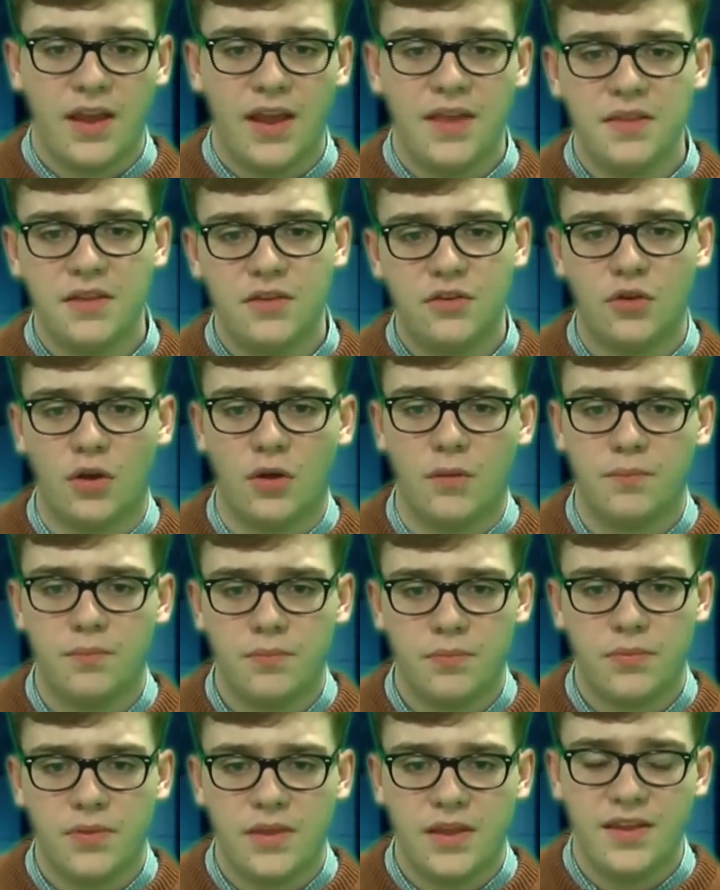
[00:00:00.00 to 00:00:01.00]
In this shot,
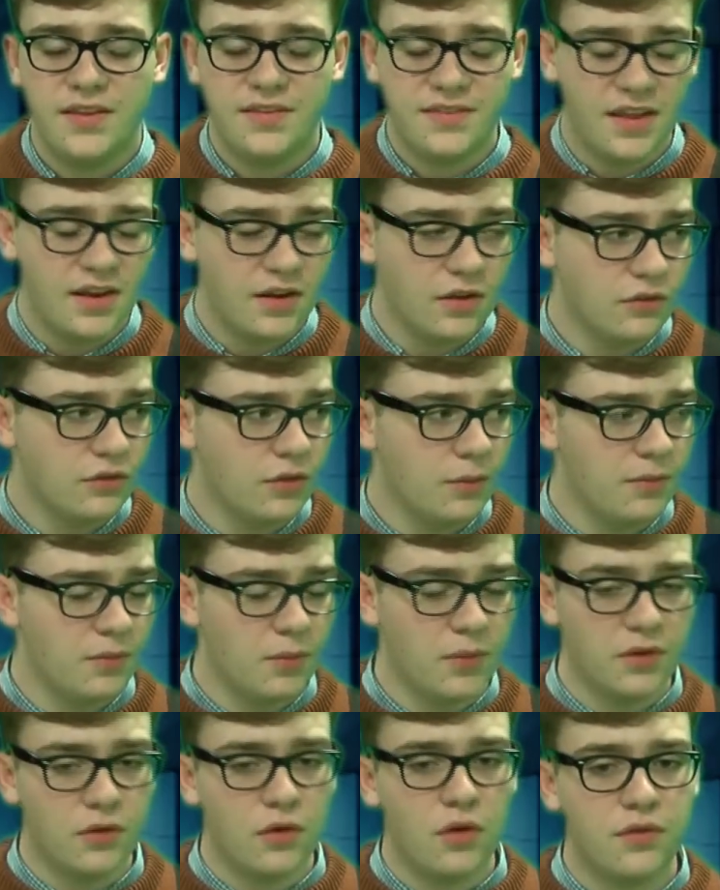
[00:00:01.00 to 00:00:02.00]
he is standing on top of
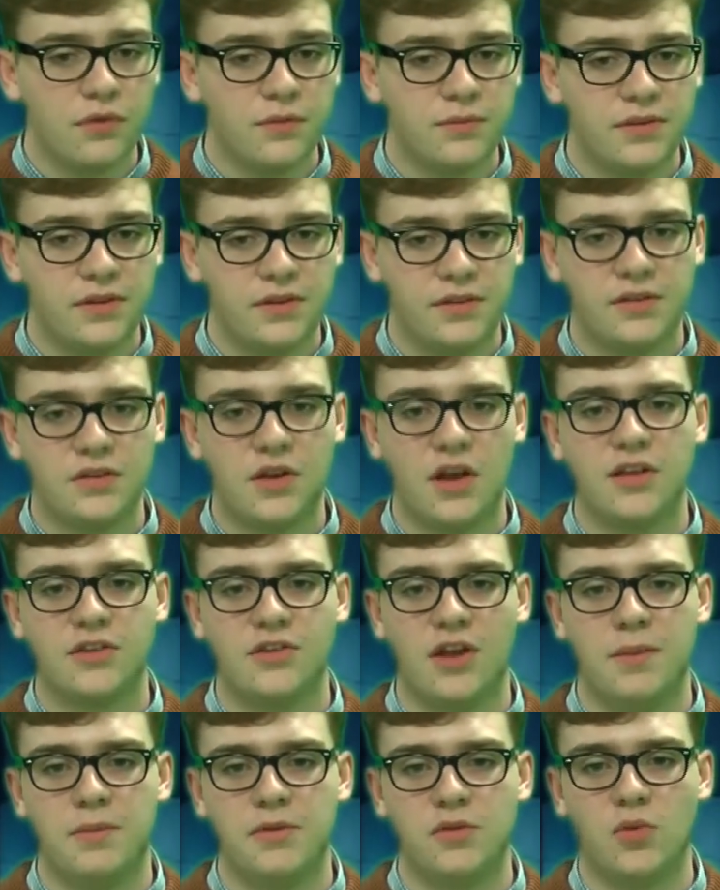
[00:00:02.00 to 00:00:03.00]
one of Gotham City's
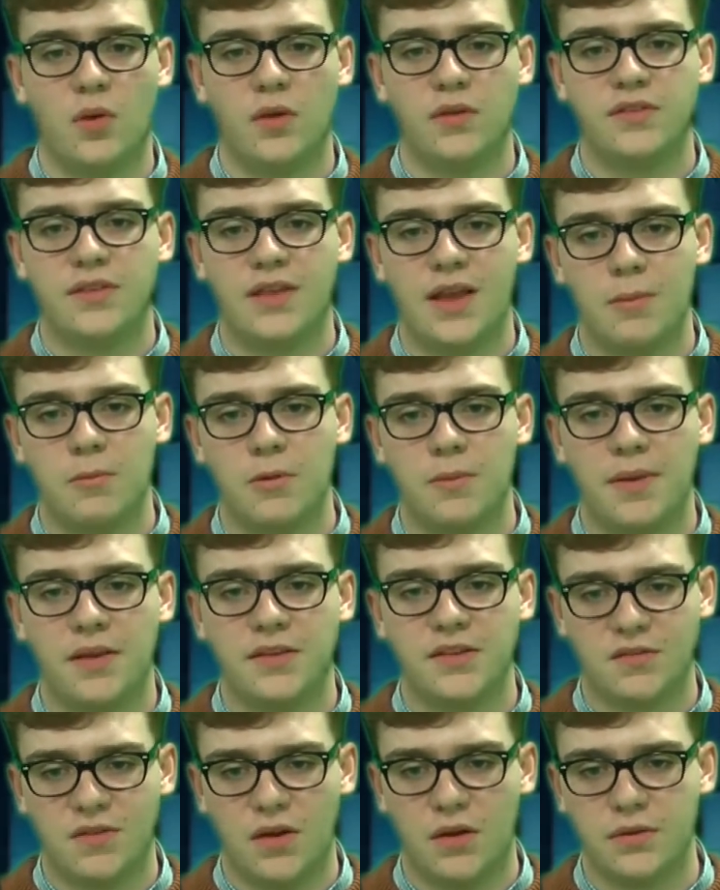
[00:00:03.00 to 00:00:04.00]
skyscrapers whilst the camera
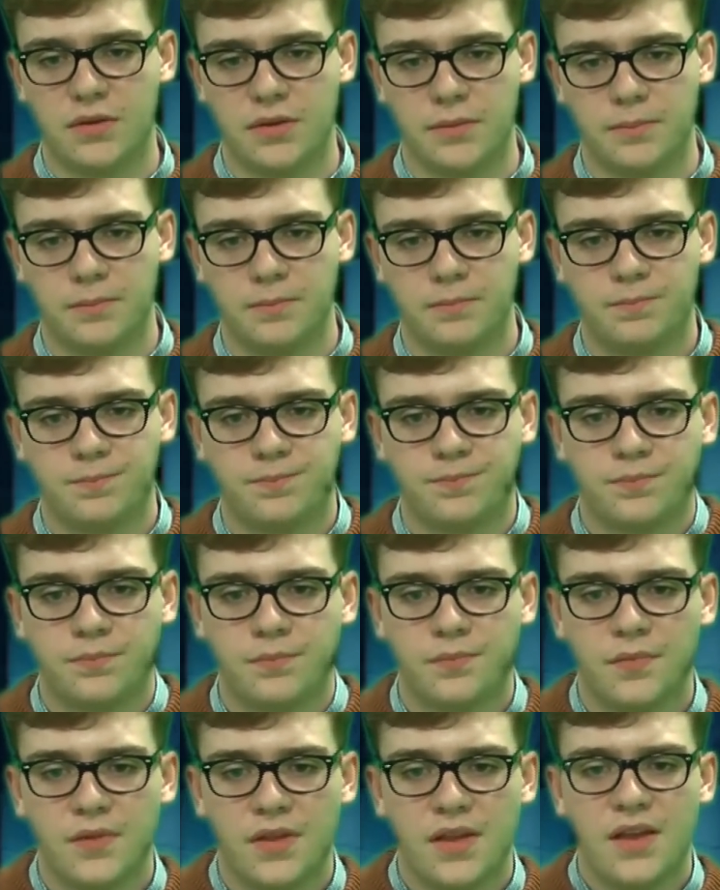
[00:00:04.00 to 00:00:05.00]
pans around him.
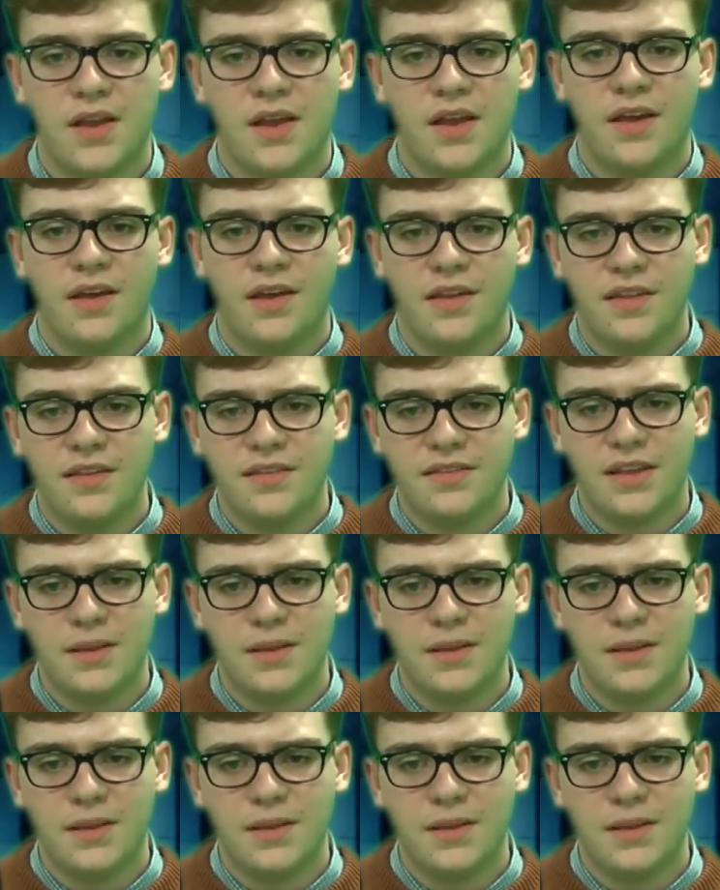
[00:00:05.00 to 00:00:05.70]
This,